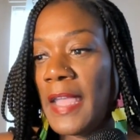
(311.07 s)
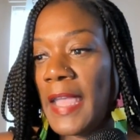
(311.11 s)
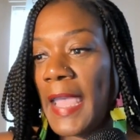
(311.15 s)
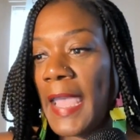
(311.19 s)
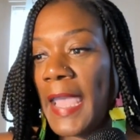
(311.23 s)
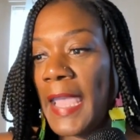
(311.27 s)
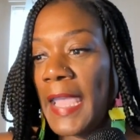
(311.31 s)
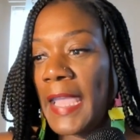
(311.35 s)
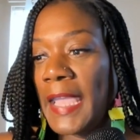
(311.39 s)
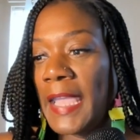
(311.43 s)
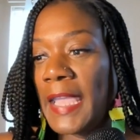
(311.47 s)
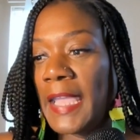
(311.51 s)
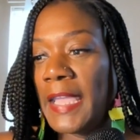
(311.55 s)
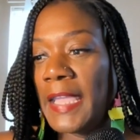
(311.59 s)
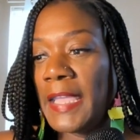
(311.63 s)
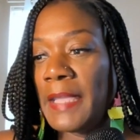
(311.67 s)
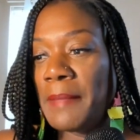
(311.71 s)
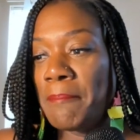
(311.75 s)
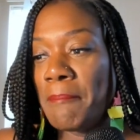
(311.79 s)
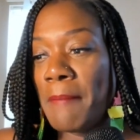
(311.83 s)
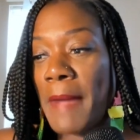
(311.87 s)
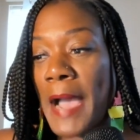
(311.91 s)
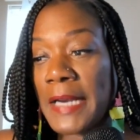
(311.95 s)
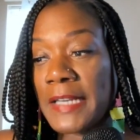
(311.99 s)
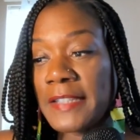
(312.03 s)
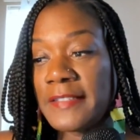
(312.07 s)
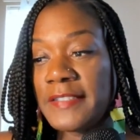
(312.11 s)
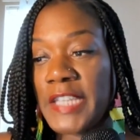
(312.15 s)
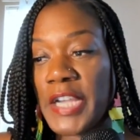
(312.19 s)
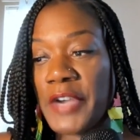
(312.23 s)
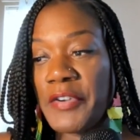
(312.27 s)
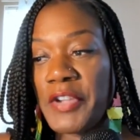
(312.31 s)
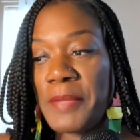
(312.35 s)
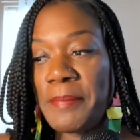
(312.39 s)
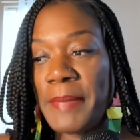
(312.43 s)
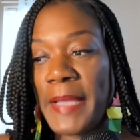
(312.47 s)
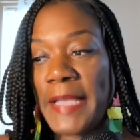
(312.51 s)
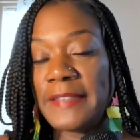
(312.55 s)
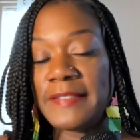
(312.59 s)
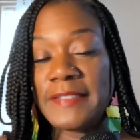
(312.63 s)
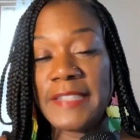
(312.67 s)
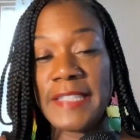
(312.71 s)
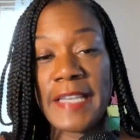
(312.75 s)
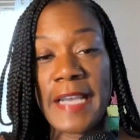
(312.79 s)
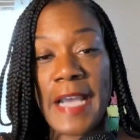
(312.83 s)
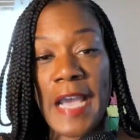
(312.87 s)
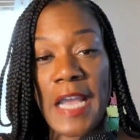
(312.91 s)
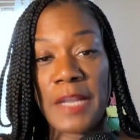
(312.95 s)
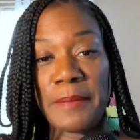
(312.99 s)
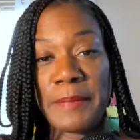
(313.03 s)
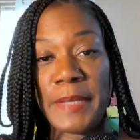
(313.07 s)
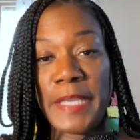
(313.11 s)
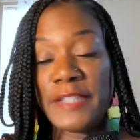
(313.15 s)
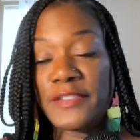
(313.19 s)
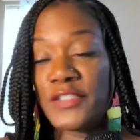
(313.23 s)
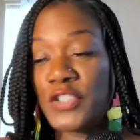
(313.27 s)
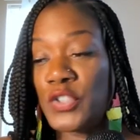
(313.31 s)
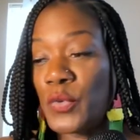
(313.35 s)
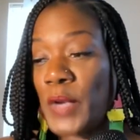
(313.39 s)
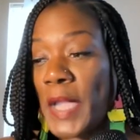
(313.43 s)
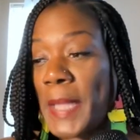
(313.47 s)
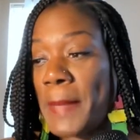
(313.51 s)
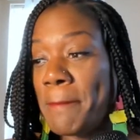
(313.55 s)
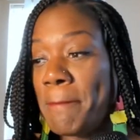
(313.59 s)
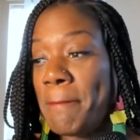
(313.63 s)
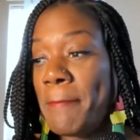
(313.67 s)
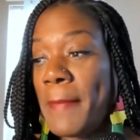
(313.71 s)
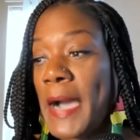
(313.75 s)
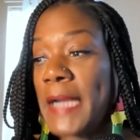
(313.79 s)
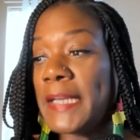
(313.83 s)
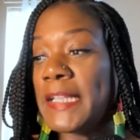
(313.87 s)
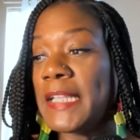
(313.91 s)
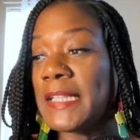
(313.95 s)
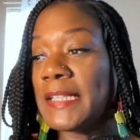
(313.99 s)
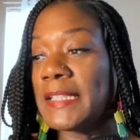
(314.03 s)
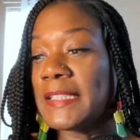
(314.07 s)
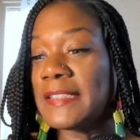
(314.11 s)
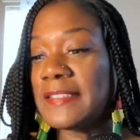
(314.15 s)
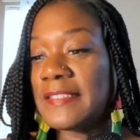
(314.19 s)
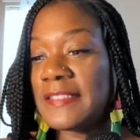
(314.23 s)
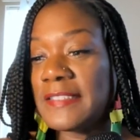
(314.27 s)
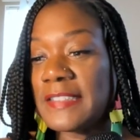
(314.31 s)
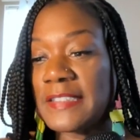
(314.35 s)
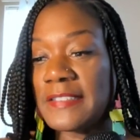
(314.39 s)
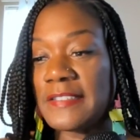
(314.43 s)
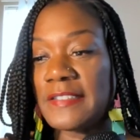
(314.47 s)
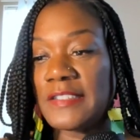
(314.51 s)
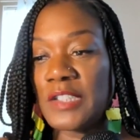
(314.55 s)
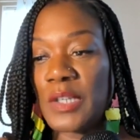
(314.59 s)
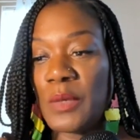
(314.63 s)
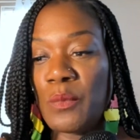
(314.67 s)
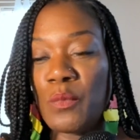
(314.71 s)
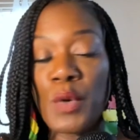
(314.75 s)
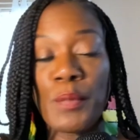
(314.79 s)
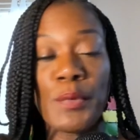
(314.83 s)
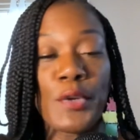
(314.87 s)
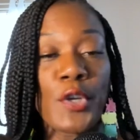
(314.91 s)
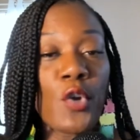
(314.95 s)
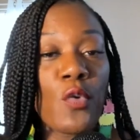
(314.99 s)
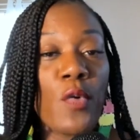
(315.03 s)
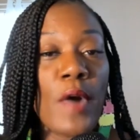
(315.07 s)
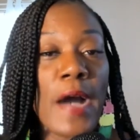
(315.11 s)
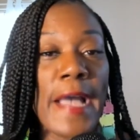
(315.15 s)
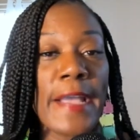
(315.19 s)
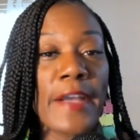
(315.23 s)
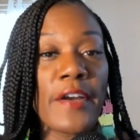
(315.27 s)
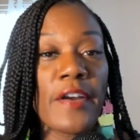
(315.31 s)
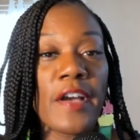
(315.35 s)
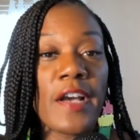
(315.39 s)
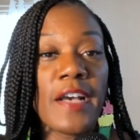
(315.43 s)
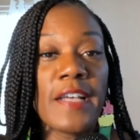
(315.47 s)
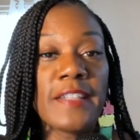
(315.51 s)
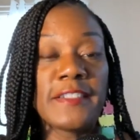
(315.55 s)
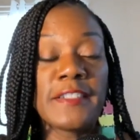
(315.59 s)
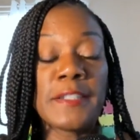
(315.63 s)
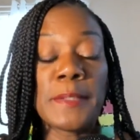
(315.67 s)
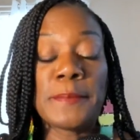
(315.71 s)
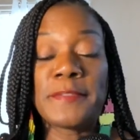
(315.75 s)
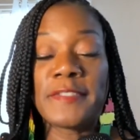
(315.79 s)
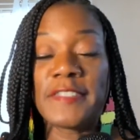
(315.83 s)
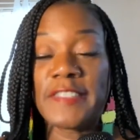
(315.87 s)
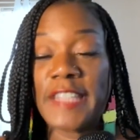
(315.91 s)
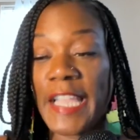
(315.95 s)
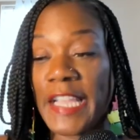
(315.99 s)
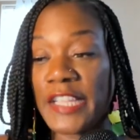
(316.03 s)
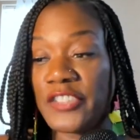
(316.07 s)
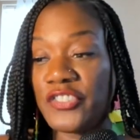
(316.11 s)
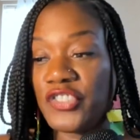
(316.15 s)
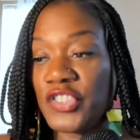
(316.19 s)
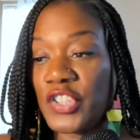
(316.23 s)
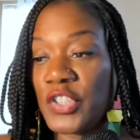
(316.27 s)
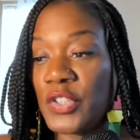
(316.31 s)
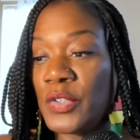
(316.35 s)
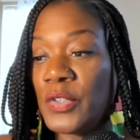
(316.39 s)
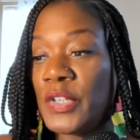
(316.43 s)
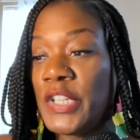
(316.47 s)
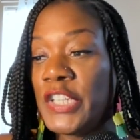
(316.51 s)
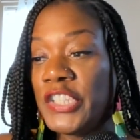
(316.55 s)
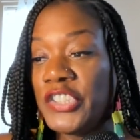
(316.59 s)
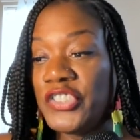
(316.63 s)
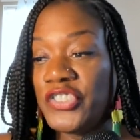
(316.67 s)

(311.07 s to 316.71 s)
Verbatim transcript: a monetary based economy to a moneyless system will require a substantial